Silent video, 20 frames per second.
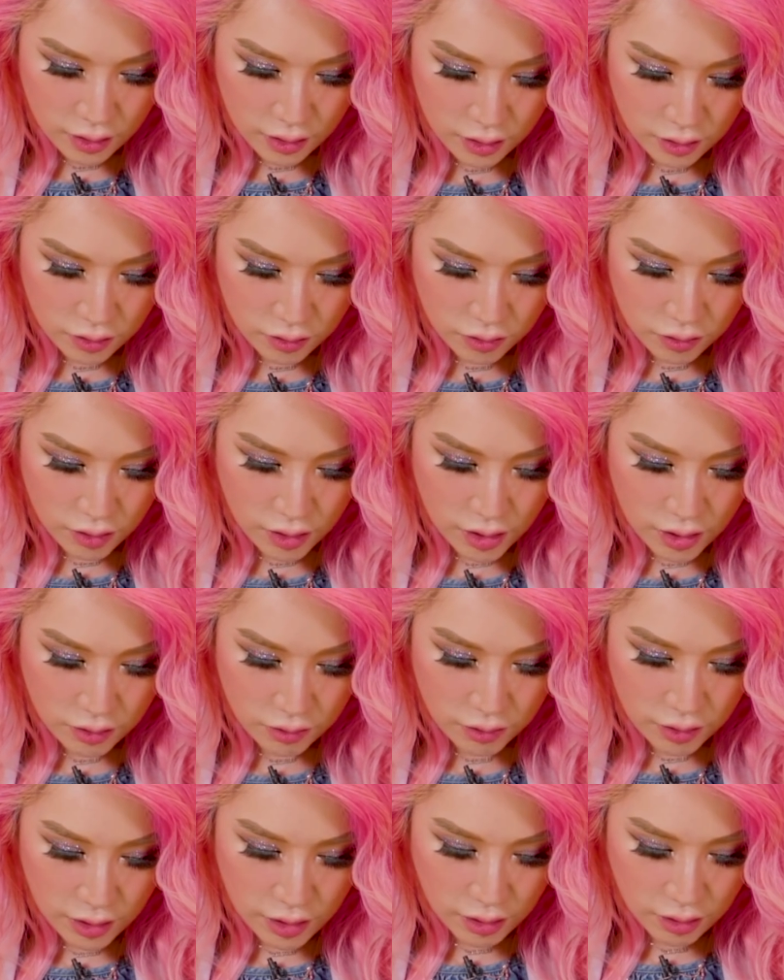And to try
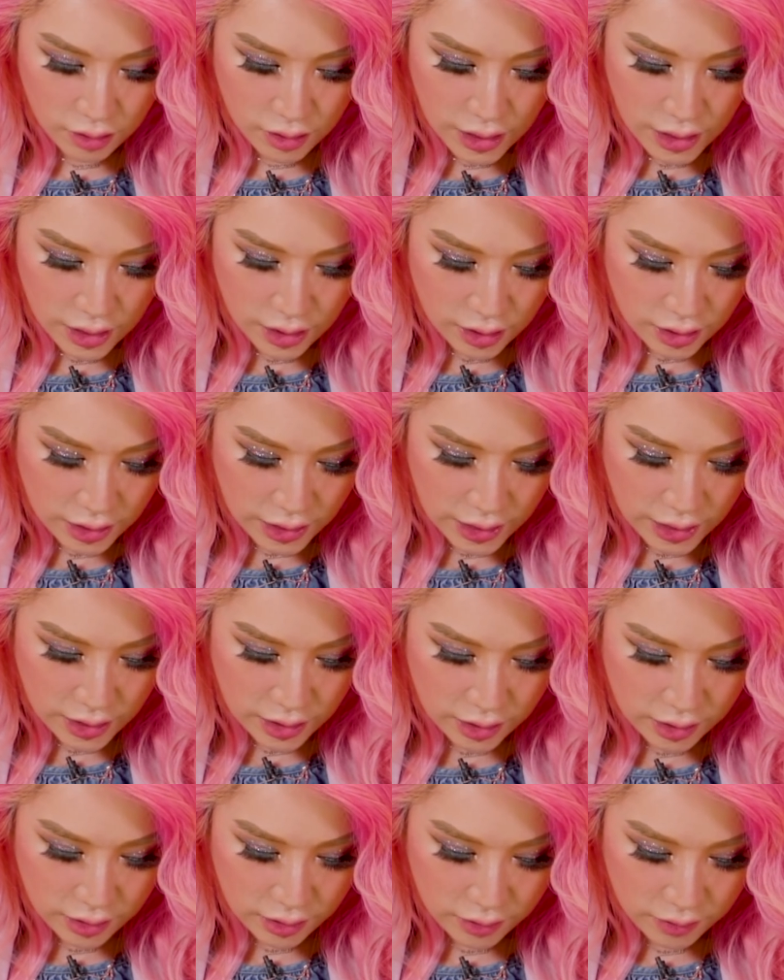to elongate the
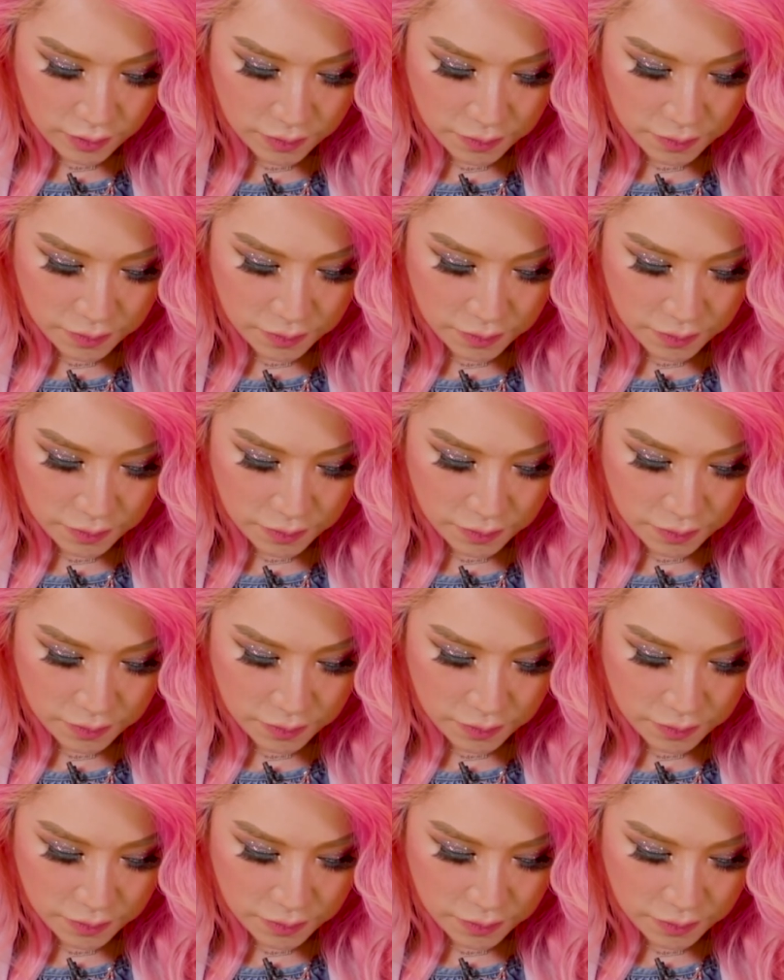legs.